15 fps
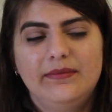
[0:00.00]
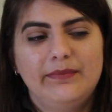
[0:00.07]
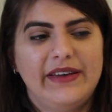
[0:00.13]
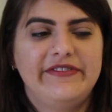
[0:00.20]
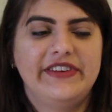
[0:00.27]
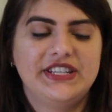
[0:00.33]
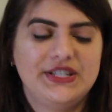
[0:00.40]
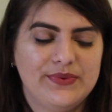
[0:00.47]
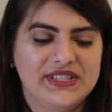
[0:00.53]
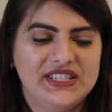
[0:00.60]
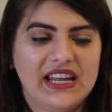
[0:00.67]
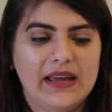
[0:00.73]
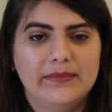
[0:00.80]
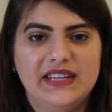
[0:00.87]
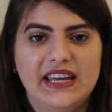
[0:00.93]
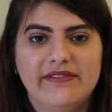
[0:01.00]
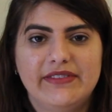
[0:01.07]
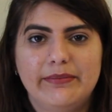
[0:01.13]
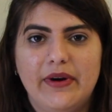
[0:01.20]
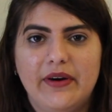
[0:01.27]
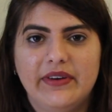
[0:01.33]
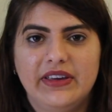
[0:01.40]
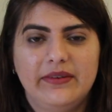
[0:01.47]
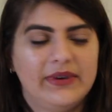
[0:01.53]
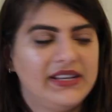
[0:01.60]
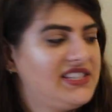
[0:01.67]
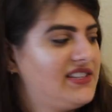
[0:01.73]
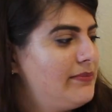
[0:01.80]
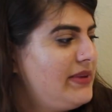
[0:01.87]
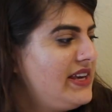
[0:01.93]
My fish was named David Bowie,
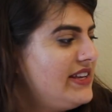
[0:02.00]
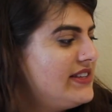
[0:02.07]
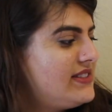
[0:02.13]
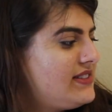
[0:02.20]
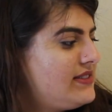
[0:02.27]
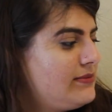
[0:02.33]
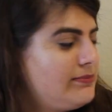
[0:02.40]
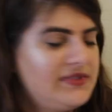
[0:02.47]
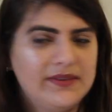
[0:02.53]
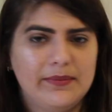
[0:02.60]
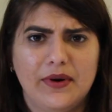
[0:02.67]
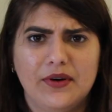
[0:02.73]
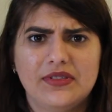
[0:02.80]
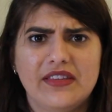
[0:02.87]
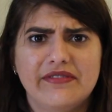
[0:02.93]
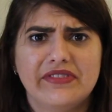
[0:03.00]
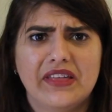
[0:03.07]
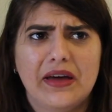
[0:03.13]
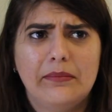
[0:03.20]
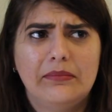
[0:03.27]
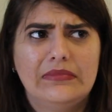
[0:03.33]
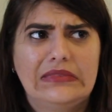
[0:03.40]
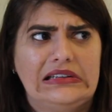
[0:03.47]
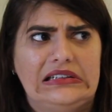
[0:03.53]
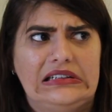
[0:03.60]
rest in peace to both of them.